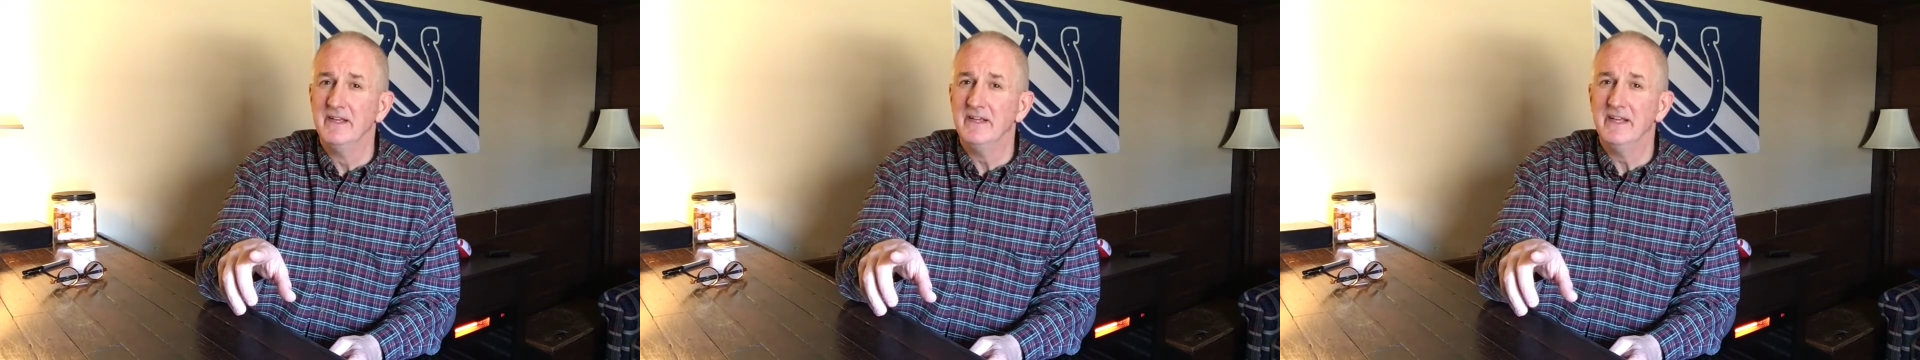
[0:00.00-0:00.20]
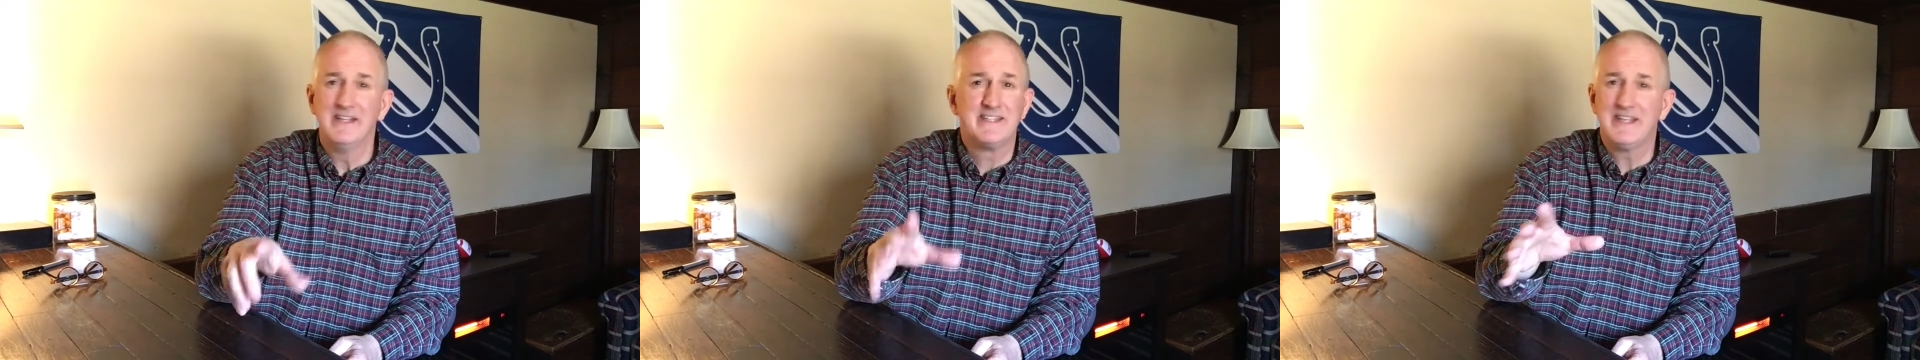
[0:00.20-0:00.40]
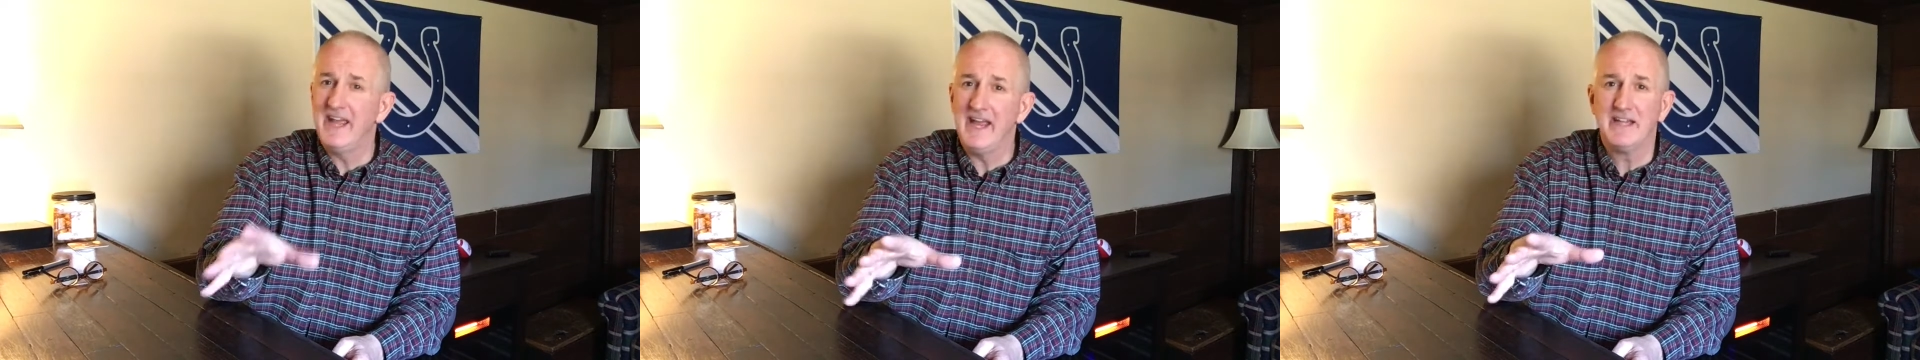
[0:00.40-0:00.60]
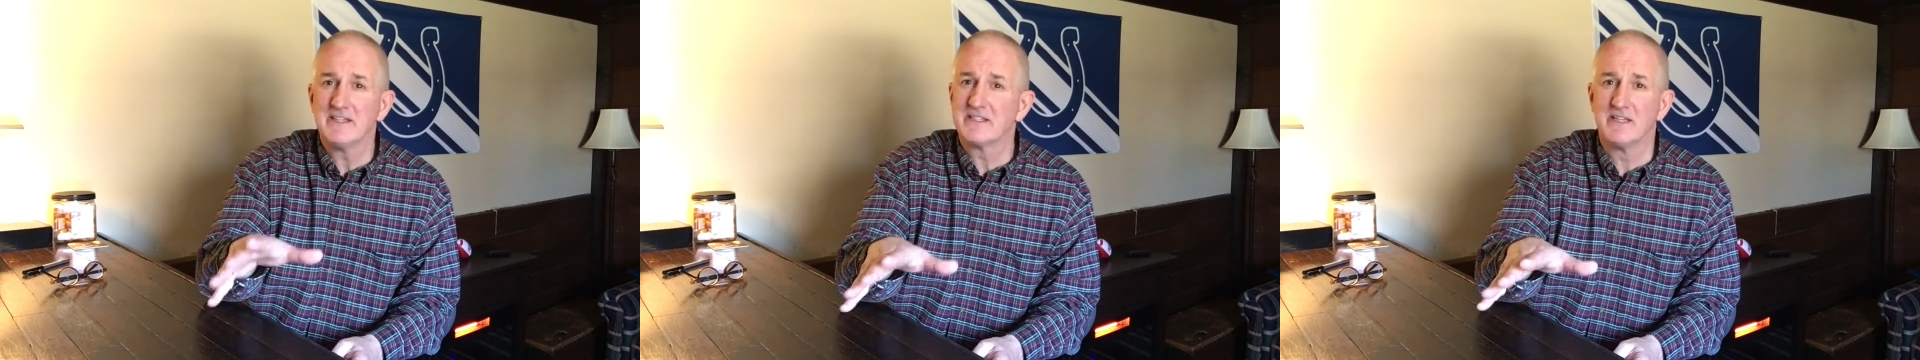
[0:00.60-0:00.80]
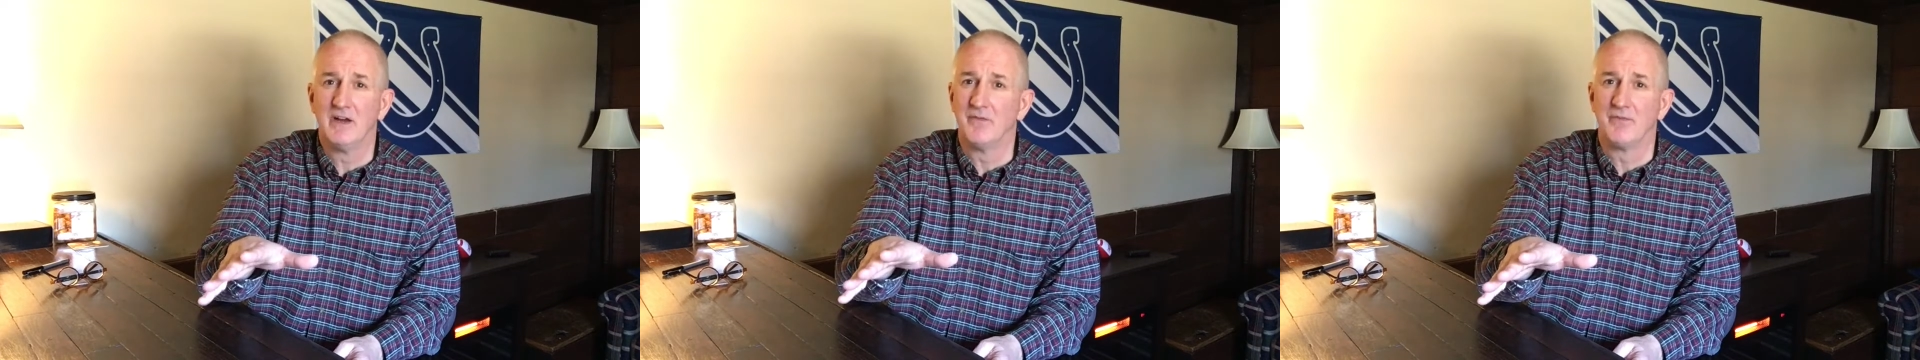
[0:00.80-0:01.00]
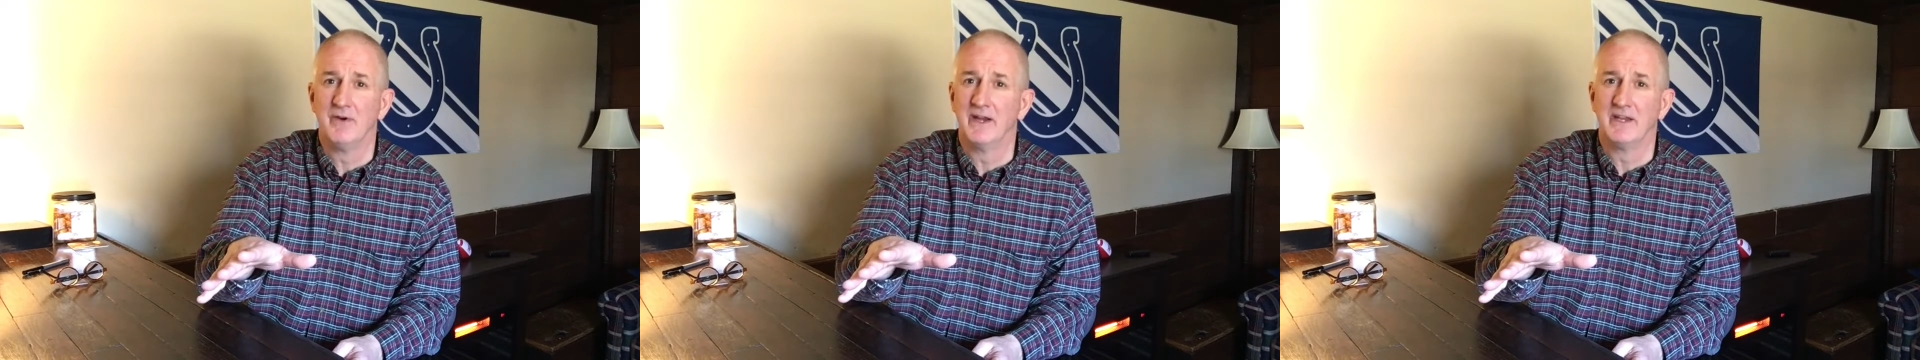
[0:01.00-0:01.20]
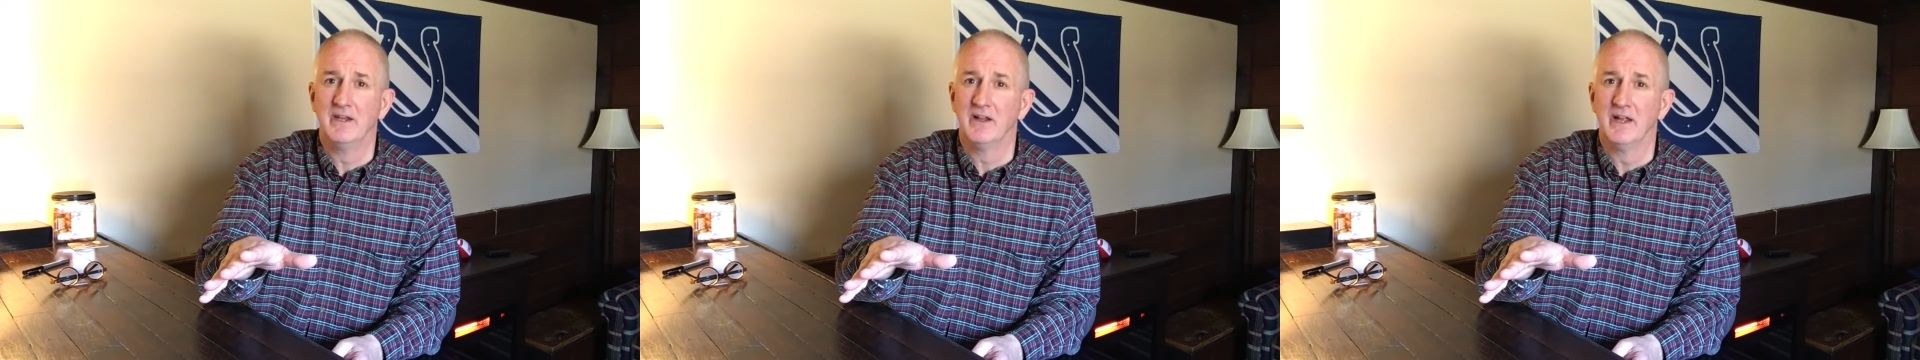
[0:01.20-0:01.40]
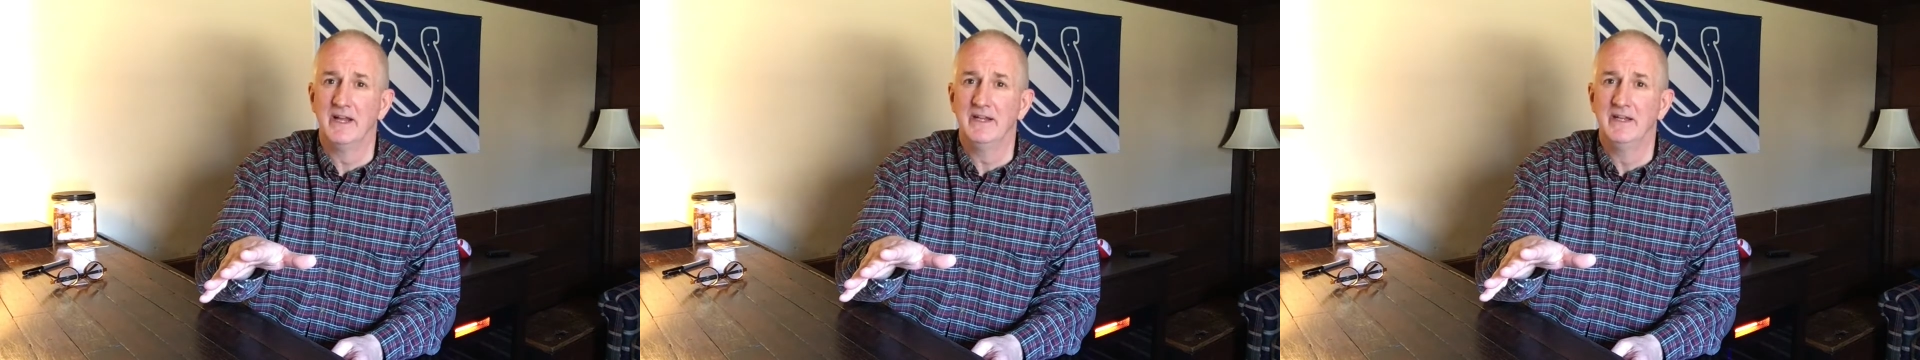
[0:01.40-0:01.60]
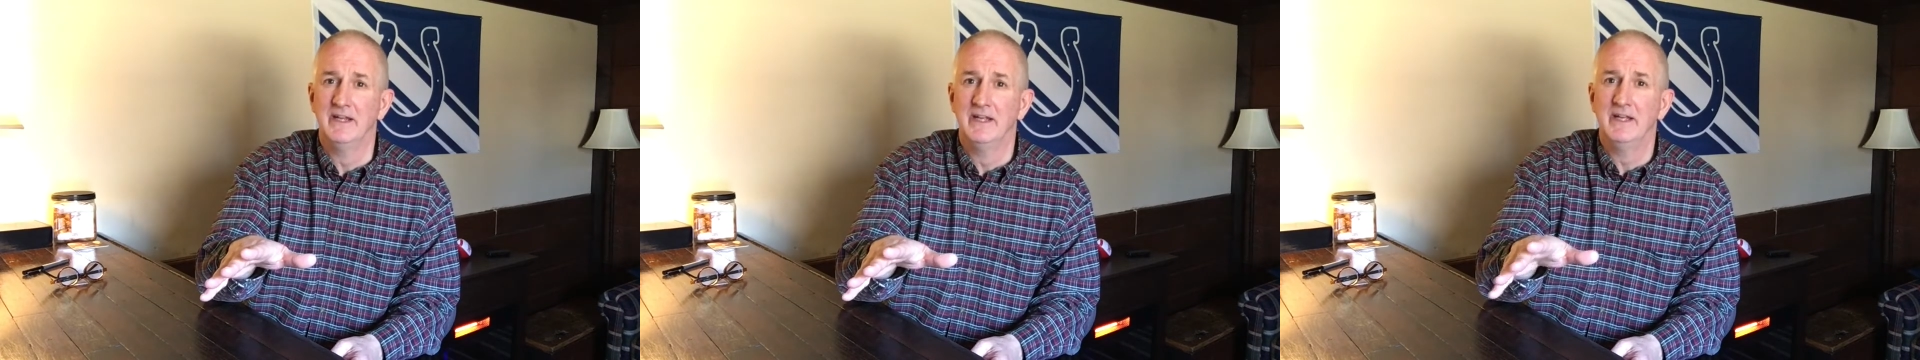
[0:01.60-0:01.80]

It can't self-regulate.